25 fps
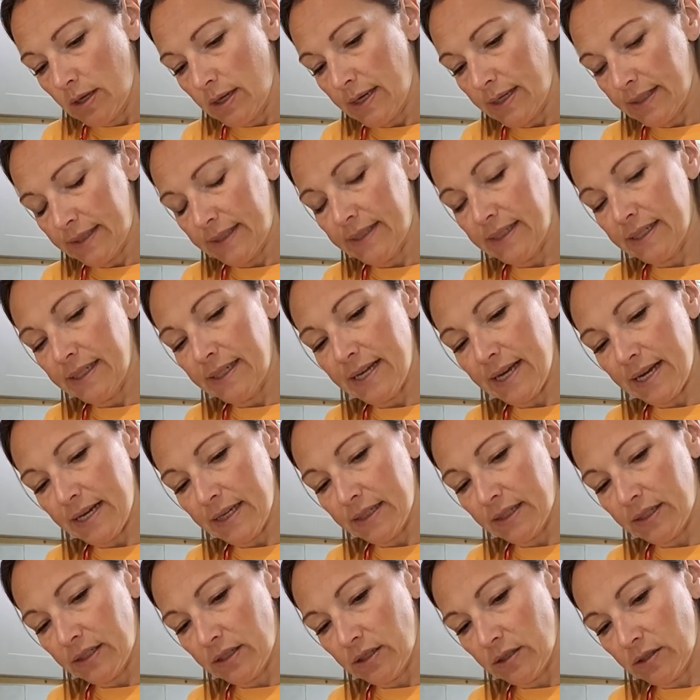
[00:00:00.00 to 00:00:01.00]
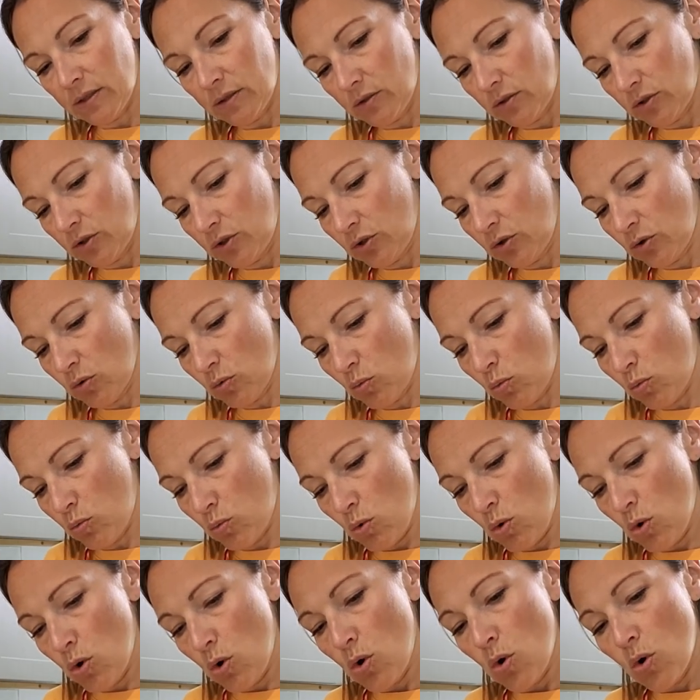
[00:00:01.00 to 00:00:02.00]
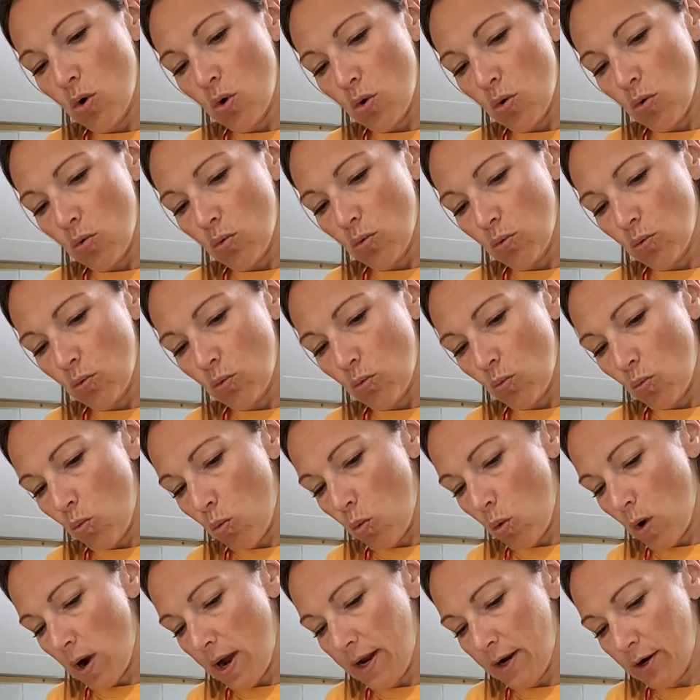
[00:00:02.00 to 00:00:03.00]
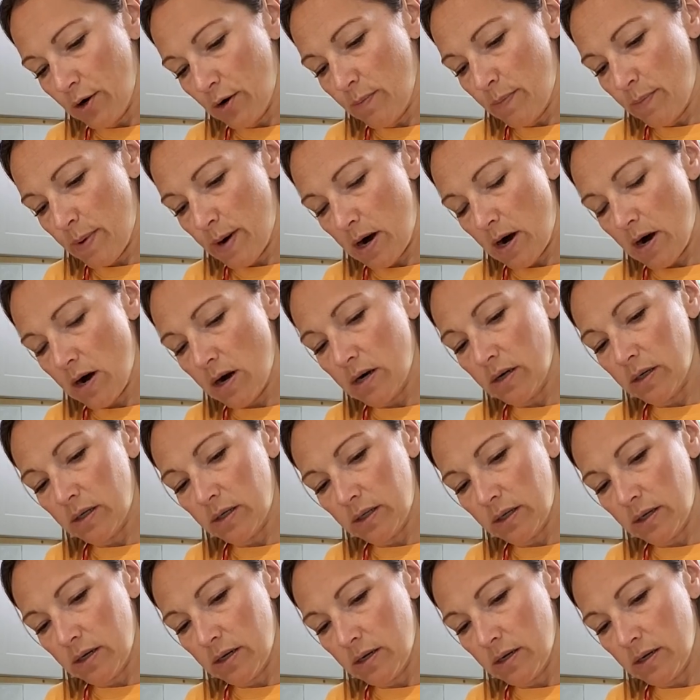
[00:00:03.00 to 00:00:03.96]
as to get to the whiter part